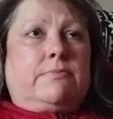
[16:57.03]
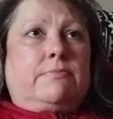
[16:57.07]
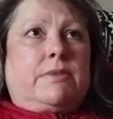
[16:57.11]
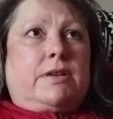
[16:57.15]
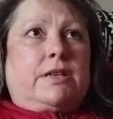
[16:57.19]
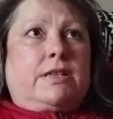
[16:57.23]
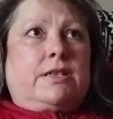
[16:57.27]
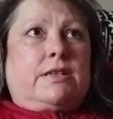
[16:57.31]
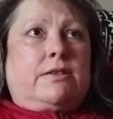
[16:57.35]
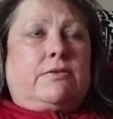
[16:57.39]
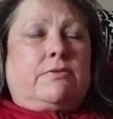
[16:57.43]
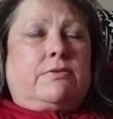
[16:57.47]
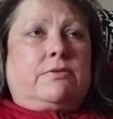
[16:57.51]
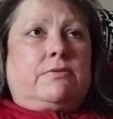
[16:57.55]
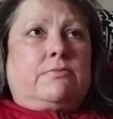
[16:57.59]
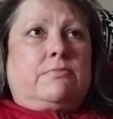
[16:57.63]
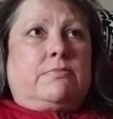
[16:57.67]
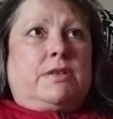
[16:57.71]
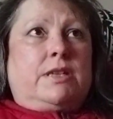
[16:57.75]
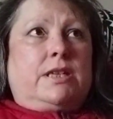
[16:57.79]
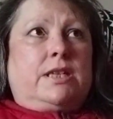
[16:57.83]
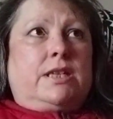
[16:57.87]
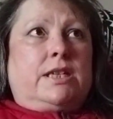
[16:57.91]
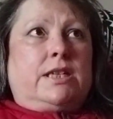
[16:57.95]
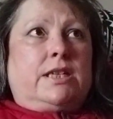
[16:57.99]
my social
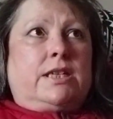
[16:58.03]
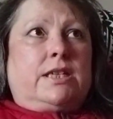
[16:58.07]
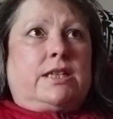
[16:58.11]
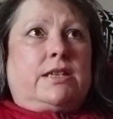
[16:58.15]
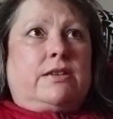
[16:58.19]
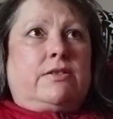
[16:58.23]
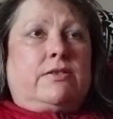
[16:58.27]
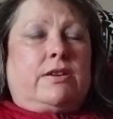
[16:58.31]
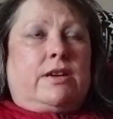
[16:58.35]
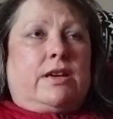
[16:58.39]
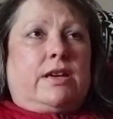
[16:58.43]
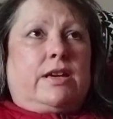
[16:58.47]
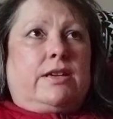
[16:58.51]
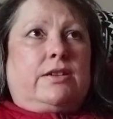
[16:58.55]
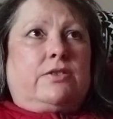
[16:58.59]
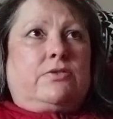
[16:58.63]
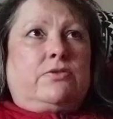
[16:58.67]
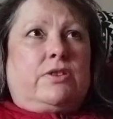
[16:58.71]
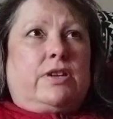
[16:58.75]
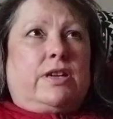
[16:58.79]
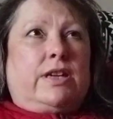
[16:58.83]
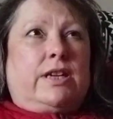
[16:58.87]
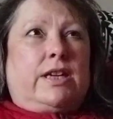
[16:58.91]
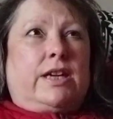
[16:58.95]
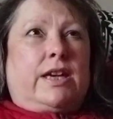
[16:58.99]
media, so that I
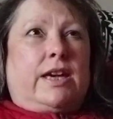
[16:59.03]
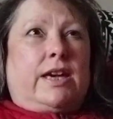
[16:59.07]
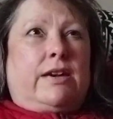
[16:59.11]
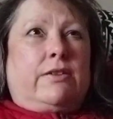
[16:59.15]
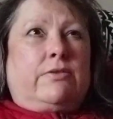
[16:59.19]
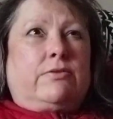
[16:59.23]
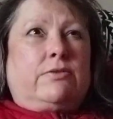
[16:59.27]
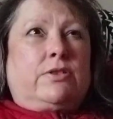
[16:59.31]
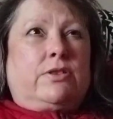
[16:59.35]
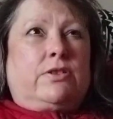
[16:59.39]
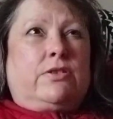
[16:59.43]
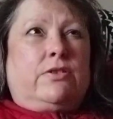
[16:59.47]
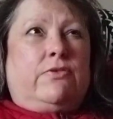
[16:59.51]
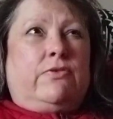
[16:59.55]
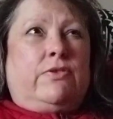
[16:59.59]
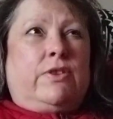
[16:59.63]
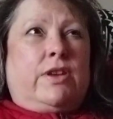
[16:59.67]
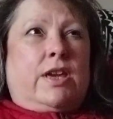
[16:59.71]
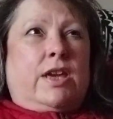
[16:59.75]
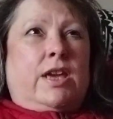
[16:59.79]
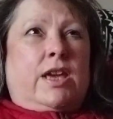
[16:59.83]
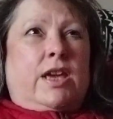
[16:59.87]
try and get out stuff.